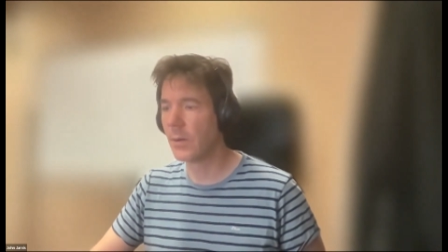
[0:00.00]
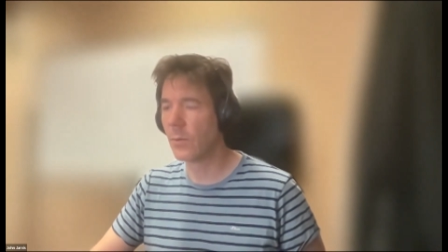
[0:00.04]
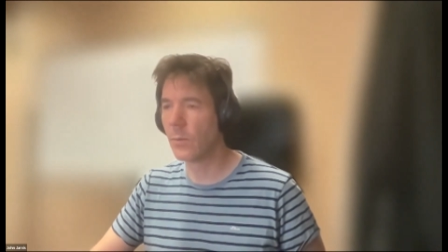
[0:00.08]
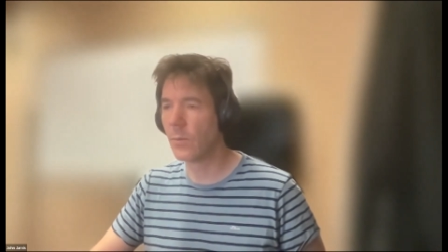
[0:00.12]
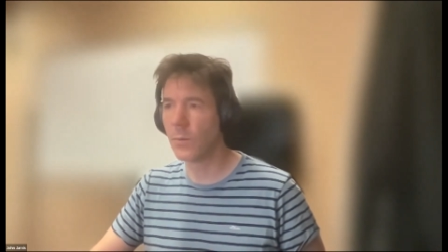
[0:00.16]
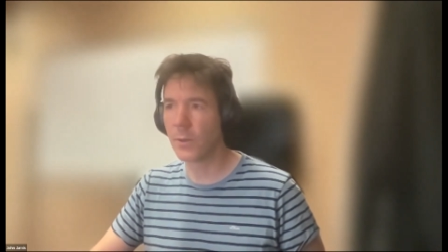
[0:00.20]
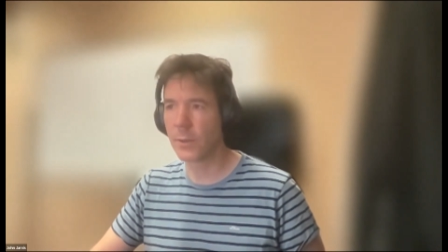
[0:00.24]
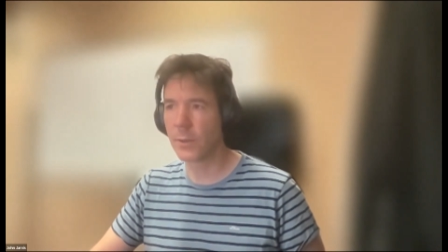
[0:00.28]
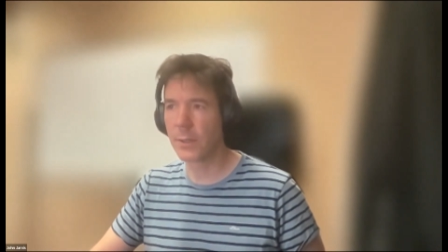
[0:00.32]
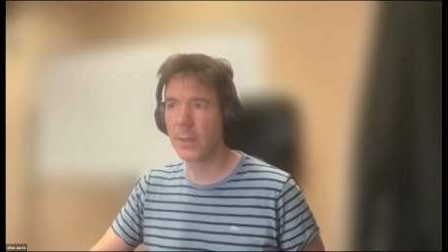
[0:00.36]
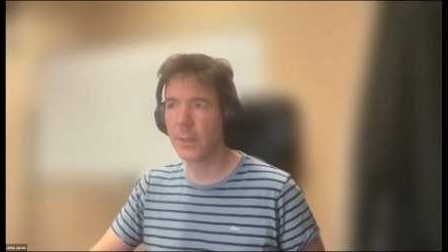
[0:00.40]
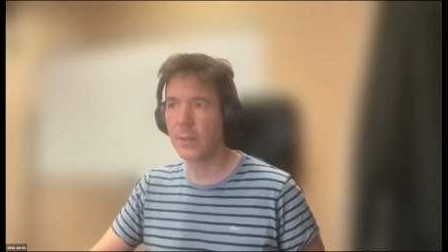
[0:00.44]

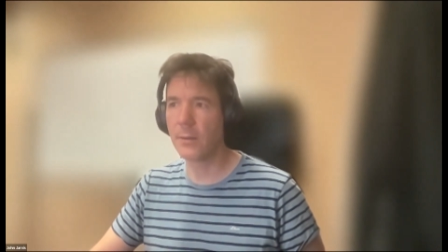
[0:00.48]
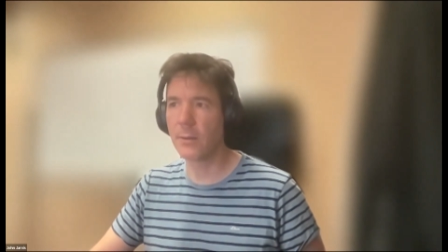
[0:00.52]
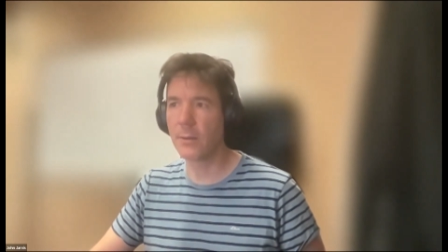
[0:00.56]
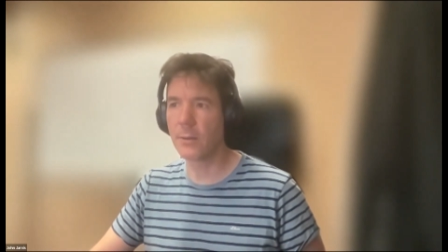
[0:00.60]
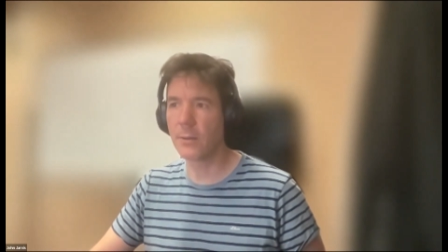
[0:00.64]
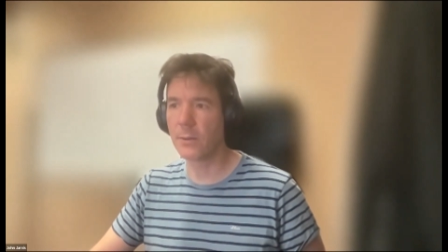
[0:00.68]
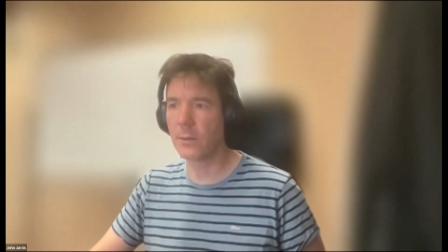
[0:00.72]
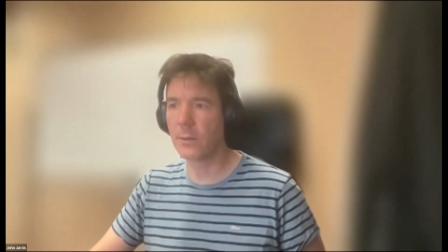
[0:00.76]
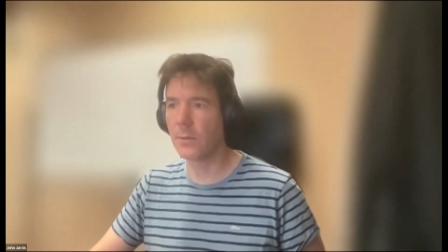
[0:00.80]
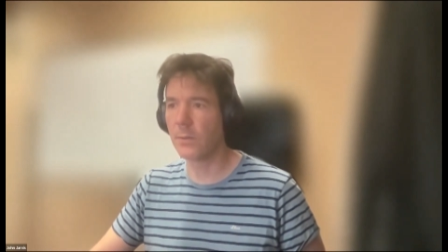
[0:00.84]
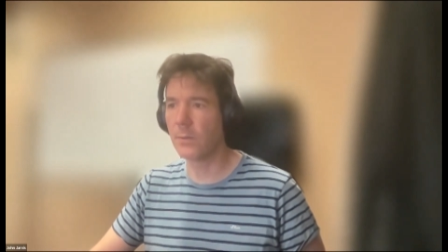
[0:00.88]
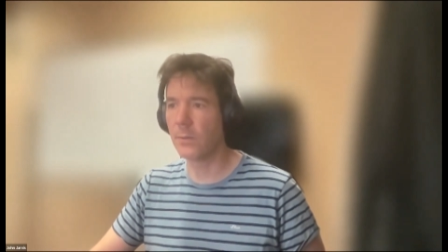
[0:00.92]
work
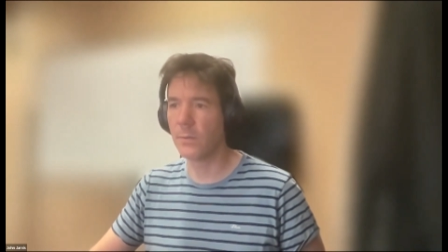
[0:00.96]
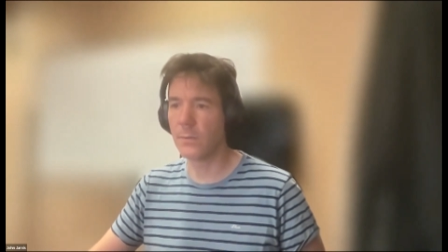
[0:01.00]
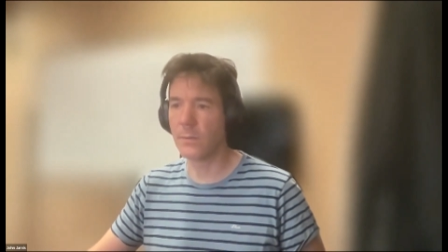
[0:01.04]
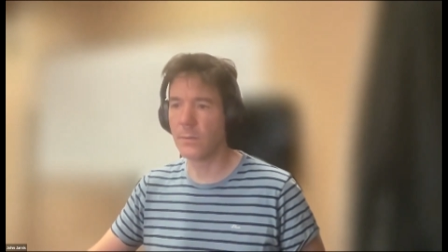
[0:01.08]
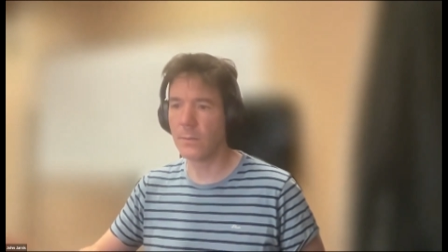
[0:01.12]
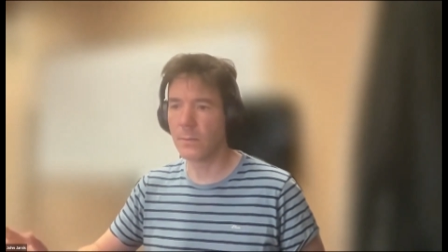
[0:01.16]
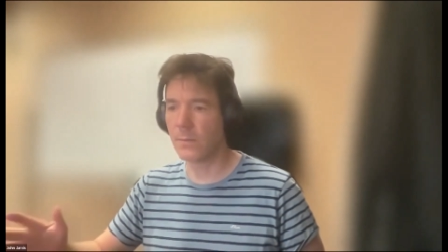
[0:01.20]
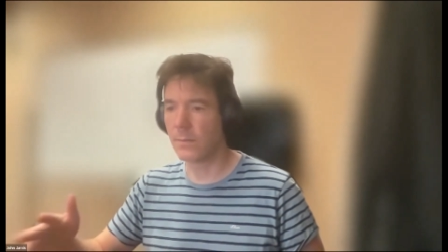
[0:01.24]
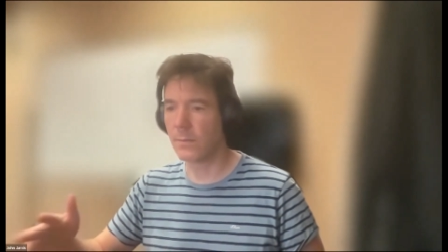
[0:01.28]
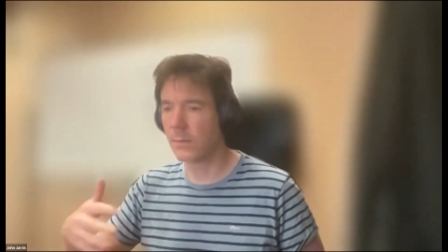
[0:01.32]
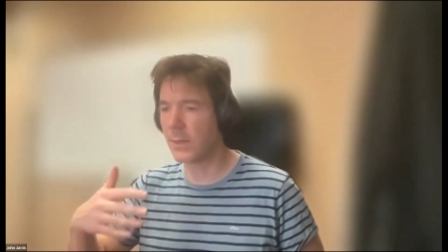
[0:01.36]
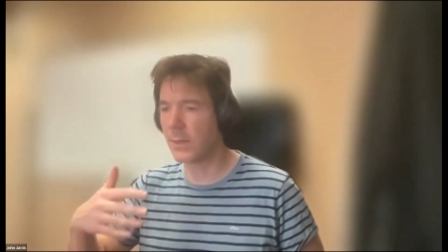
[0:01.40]
here
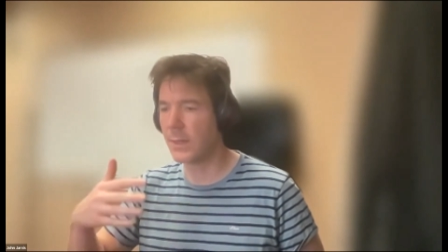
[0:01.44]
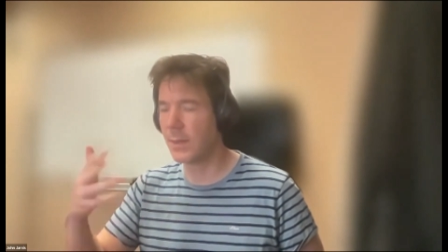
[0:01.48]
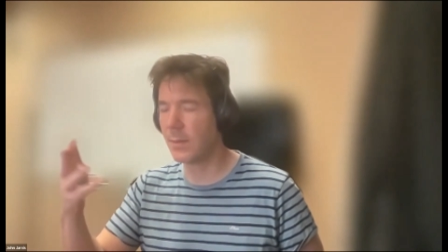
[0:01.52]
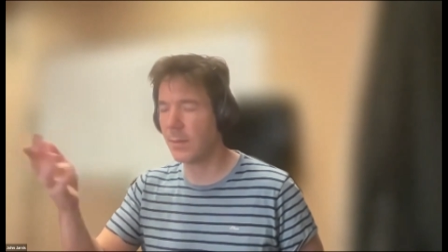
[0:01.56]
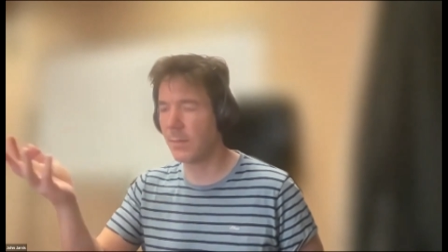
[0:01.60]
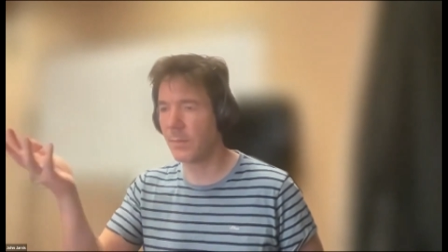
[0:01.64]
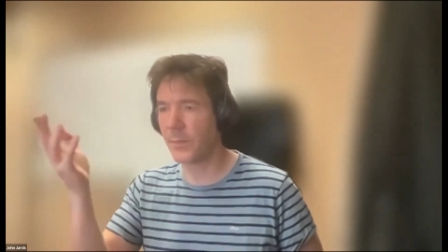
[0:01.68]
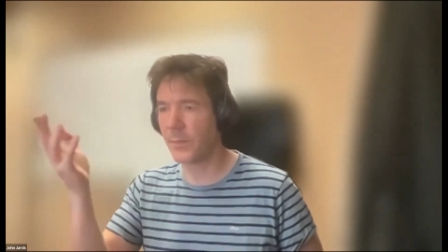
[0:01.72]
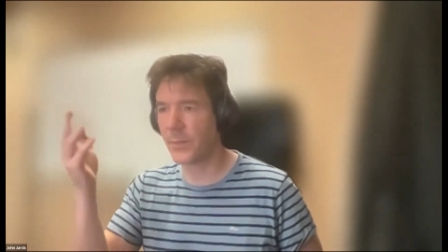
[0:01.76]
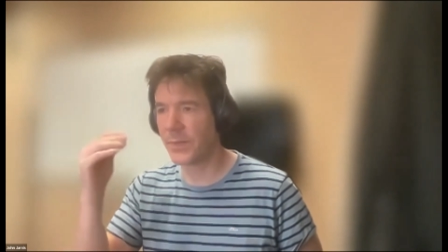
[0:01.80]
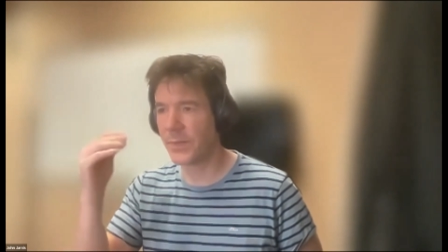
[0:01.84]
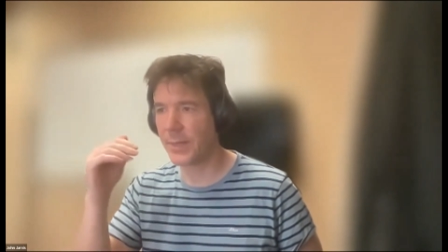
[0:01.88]
to
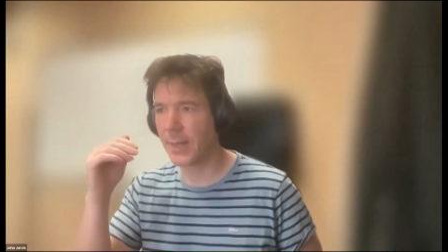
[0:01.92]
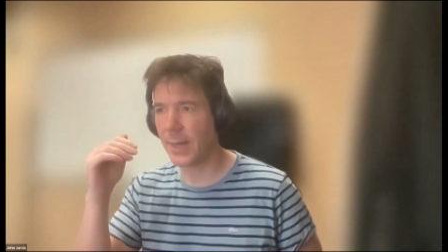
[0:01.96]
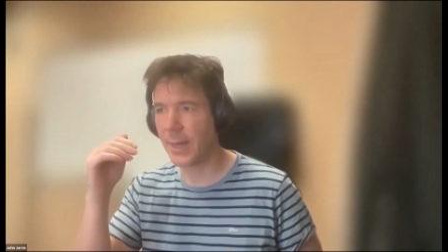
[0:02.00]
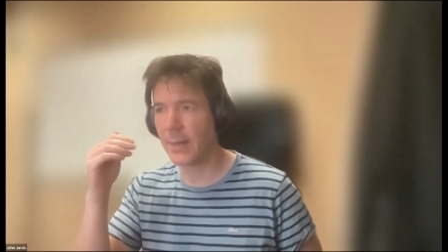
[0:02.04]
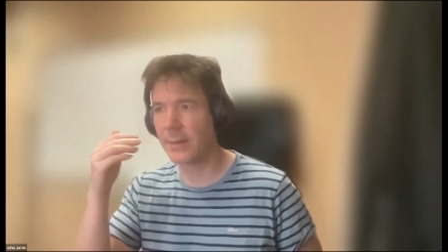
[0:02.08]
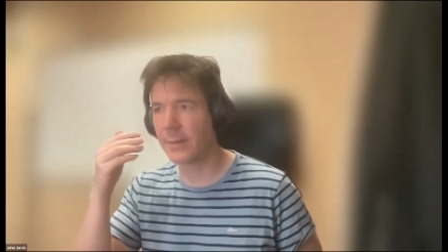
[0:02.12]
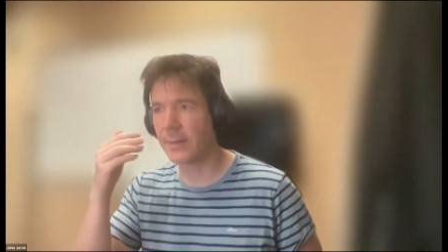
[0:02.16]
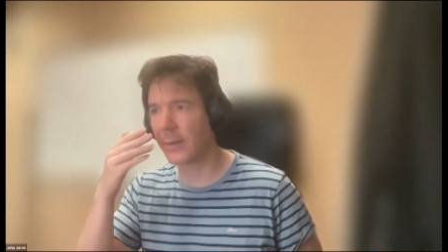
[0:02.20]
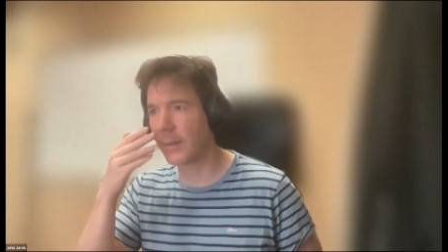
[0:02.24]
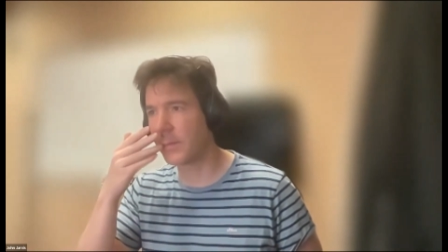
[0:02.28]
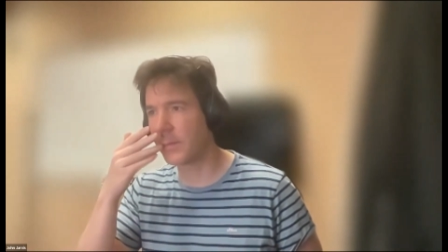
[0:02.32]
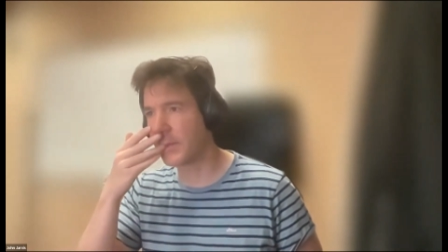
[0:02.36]
keep
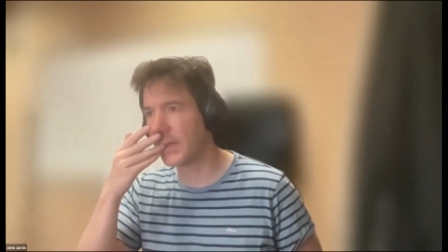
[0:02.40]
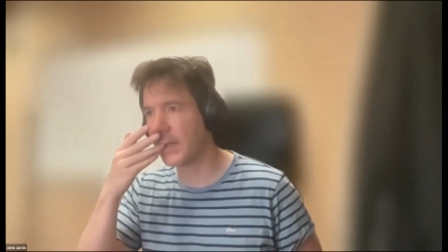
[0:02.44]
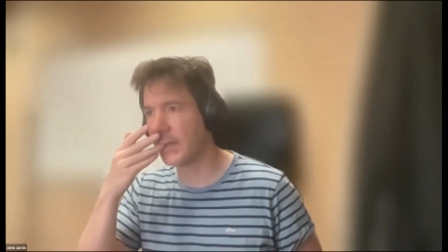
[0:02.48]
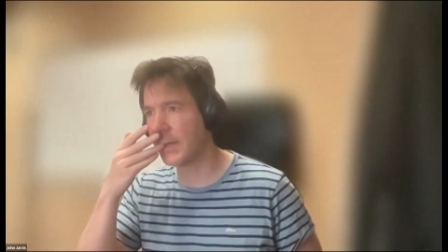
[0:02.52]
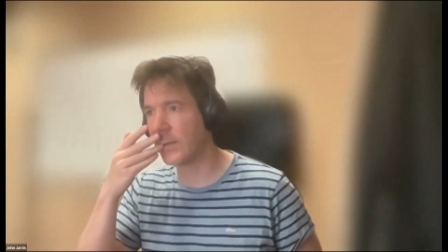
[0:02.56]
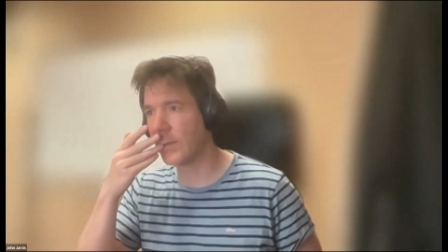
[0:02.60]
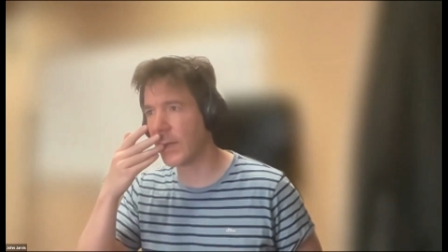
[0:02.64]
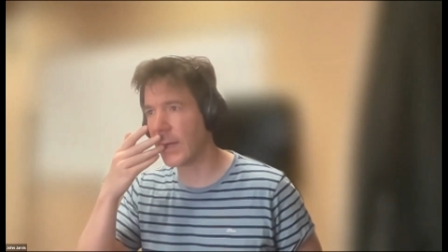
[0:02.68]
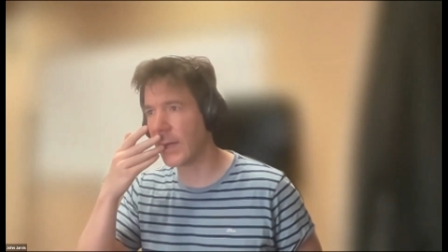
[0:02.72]
status updates.